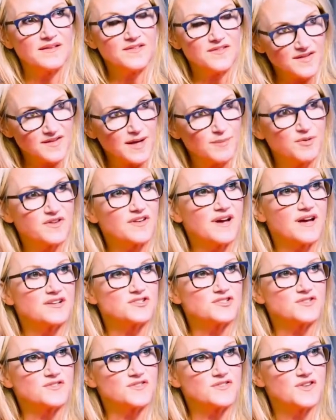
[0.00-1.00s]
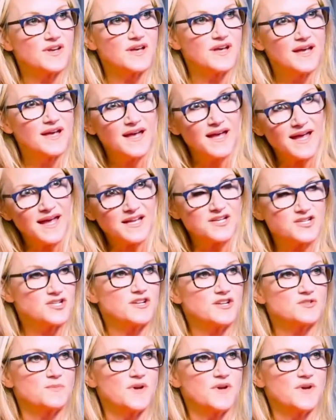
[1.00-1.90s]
sabotages any change in